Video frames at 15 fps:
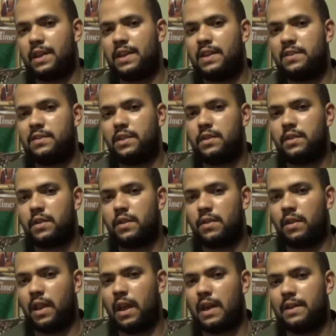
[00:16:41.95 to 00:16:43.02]
eats into their
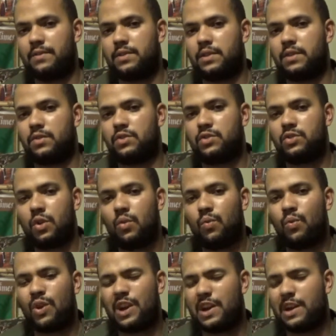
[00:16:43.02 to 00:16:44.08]
lives, and they're so
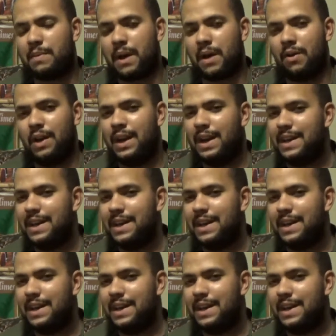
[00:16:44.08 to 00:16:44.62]
worried about